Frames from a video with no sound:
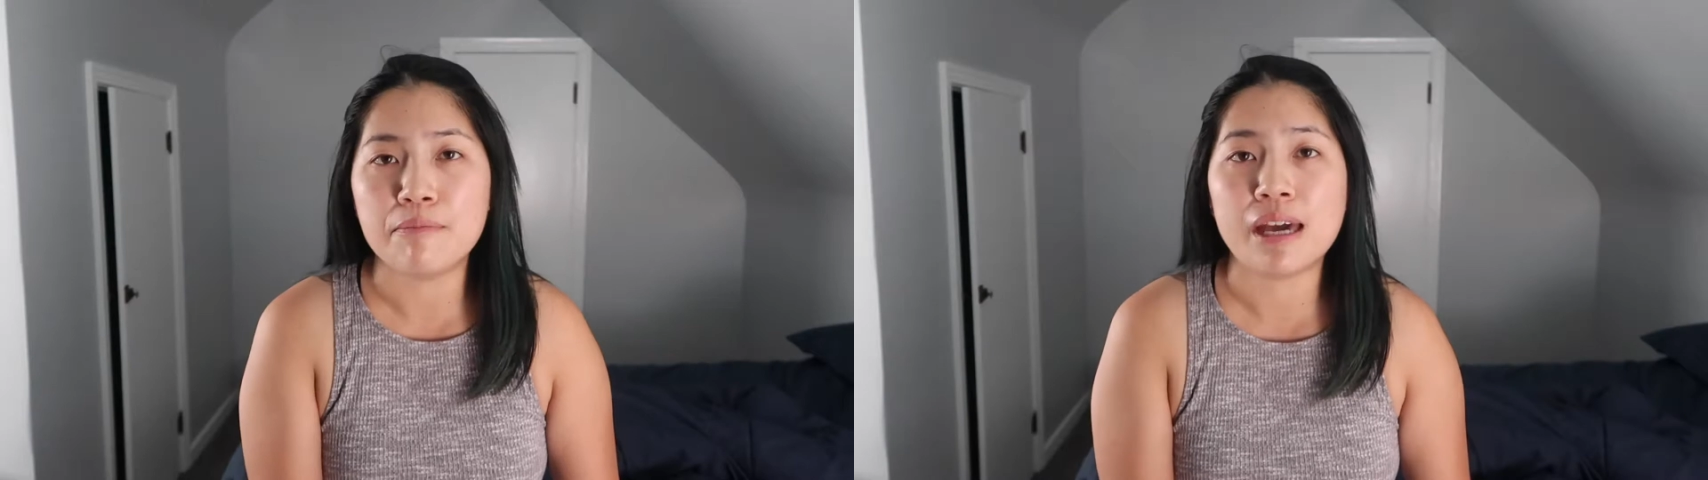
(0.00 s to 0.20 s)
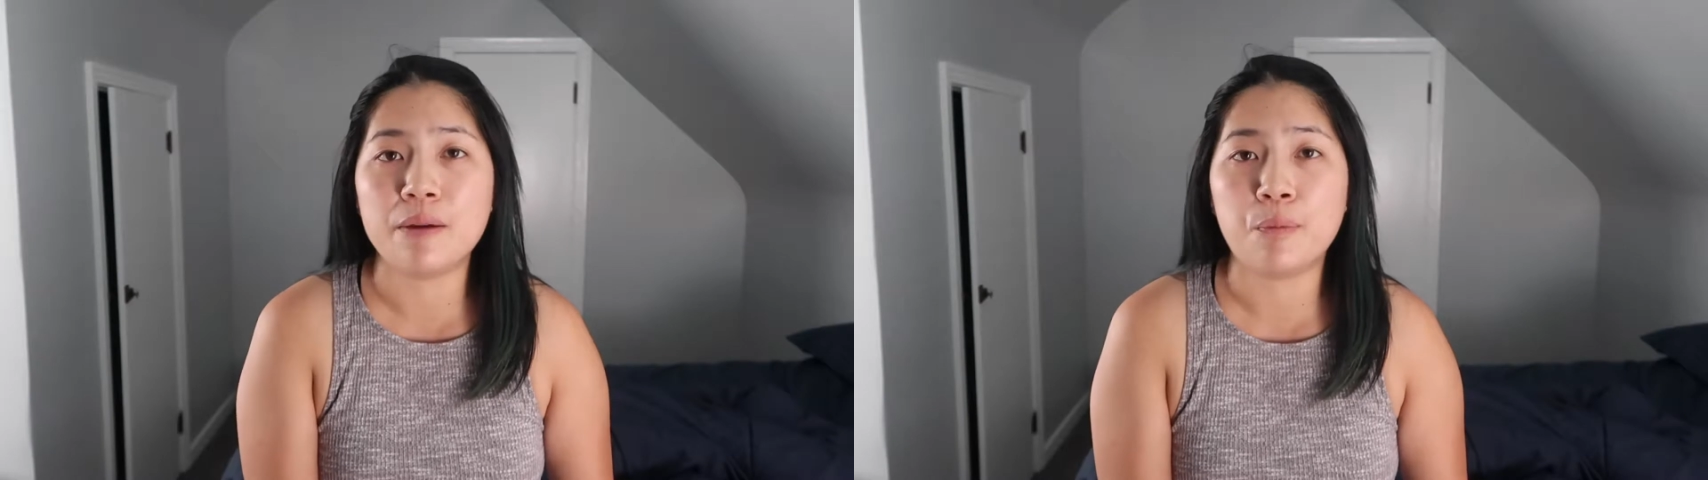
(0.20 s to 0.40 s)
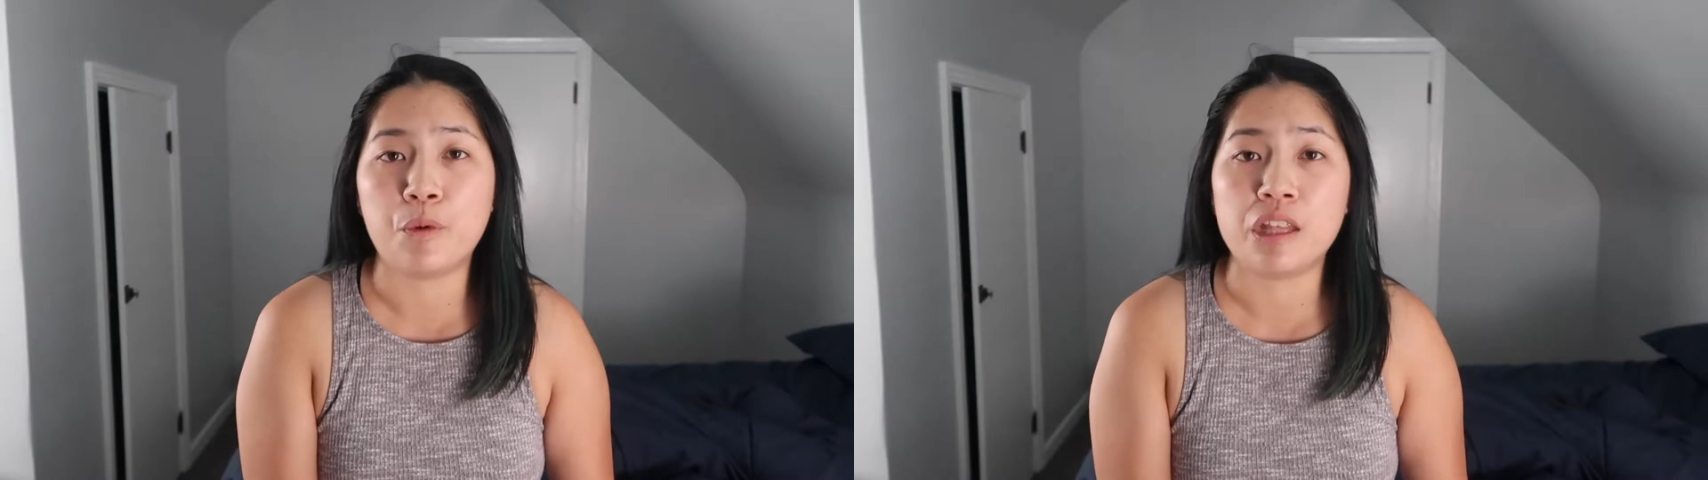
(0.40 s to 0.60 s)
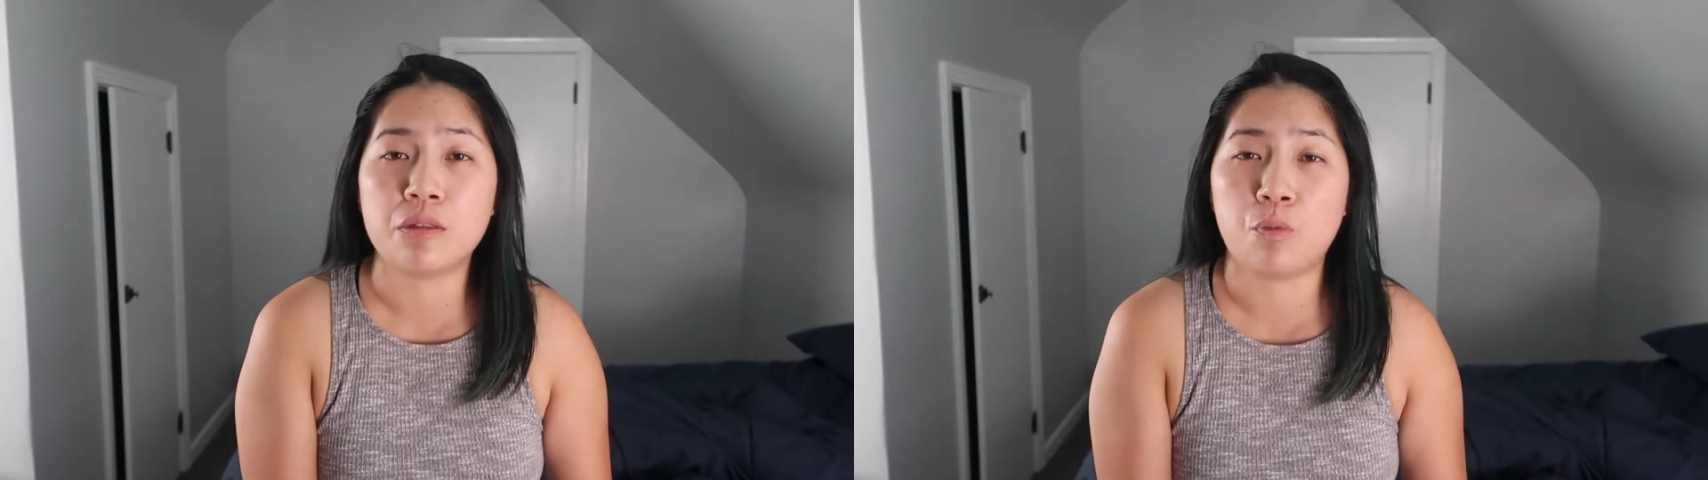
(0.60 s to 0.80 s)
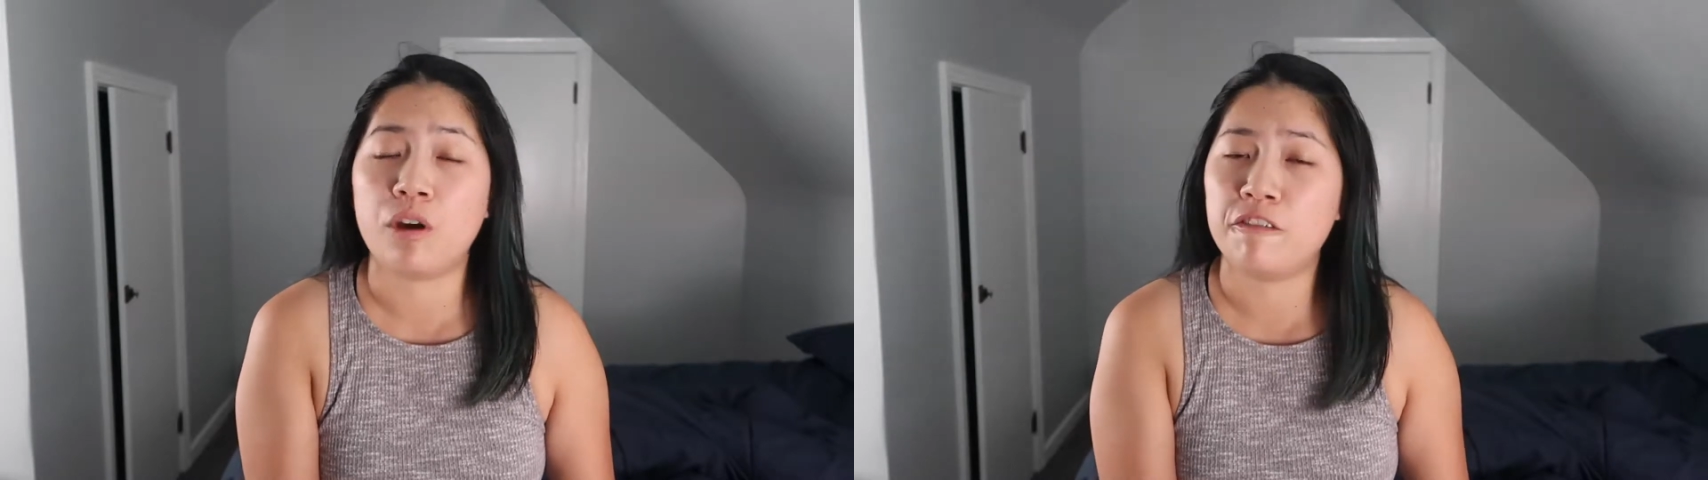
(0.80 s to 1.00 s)
I met up
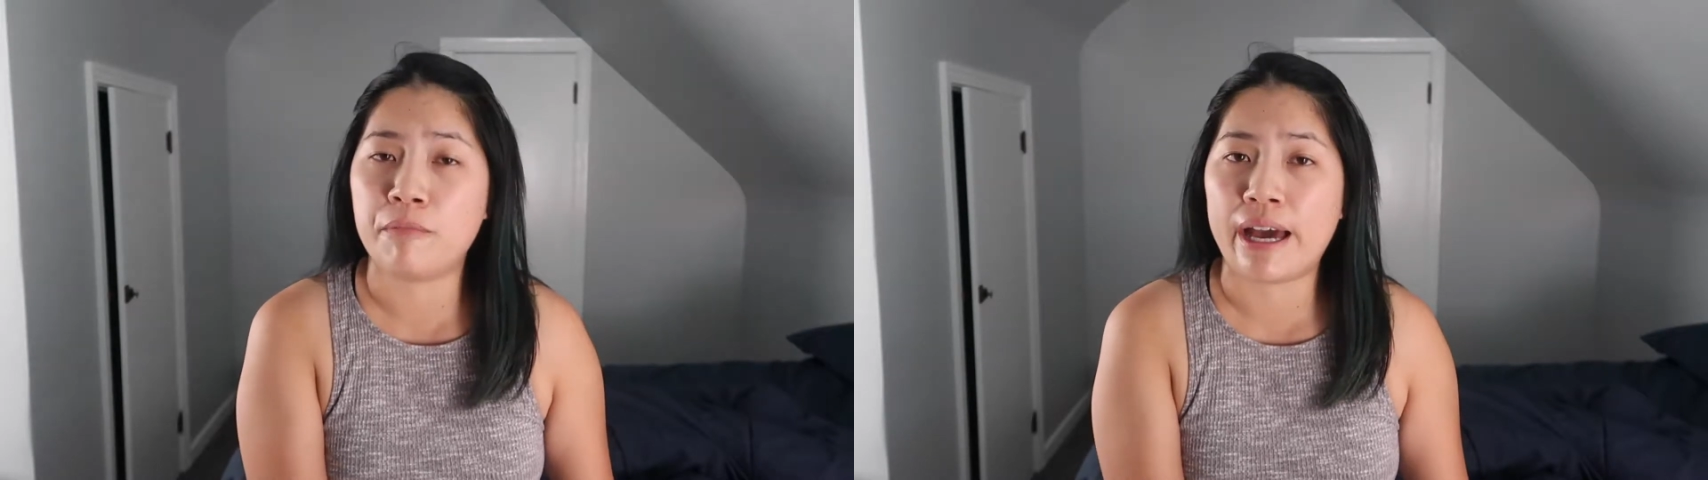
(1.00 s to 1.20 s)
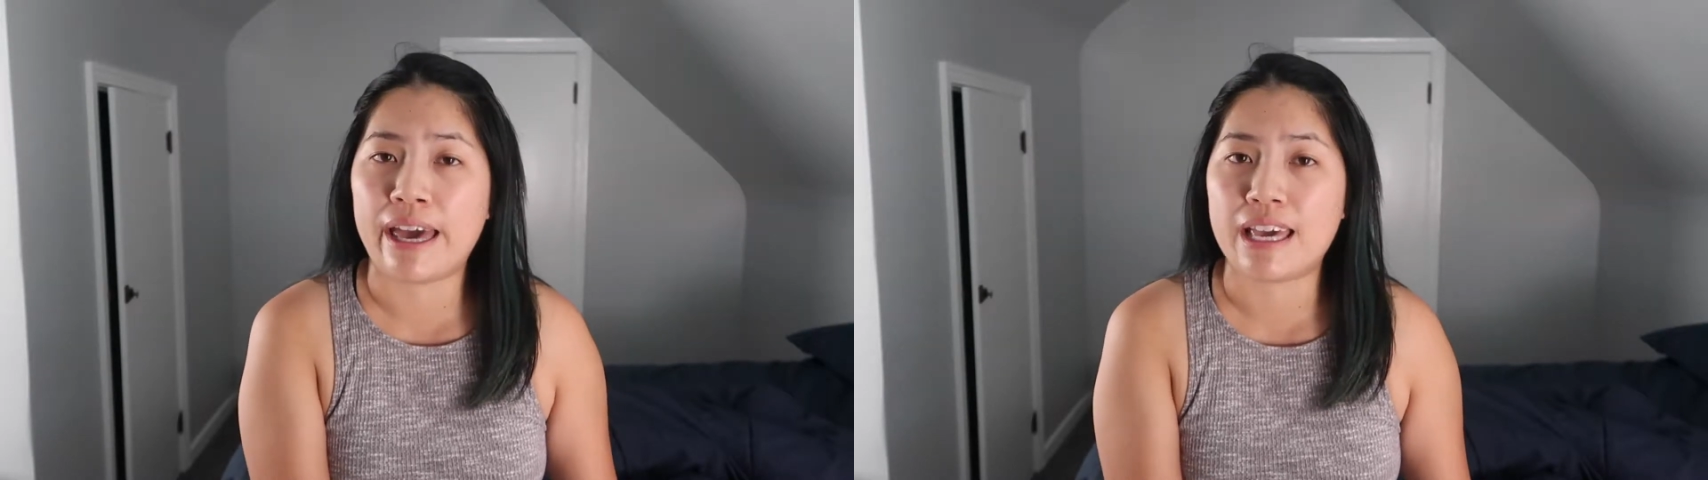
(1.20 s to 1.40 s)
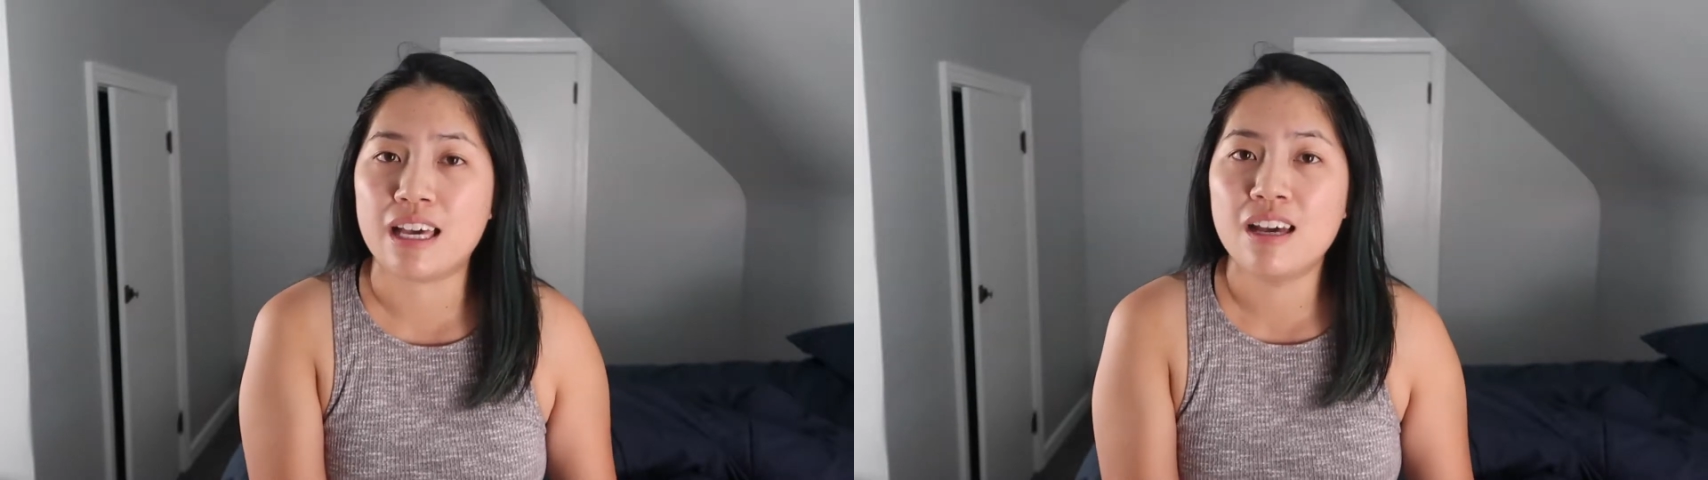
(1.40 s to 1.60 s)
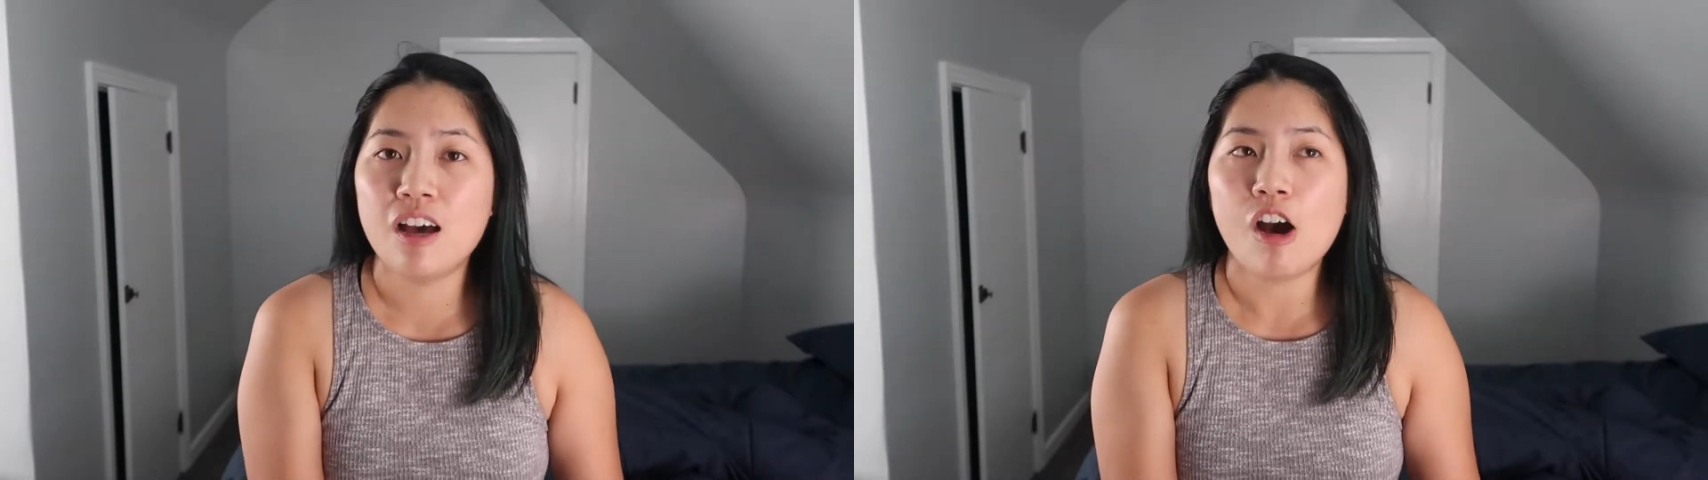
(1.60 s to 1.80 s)
with one of my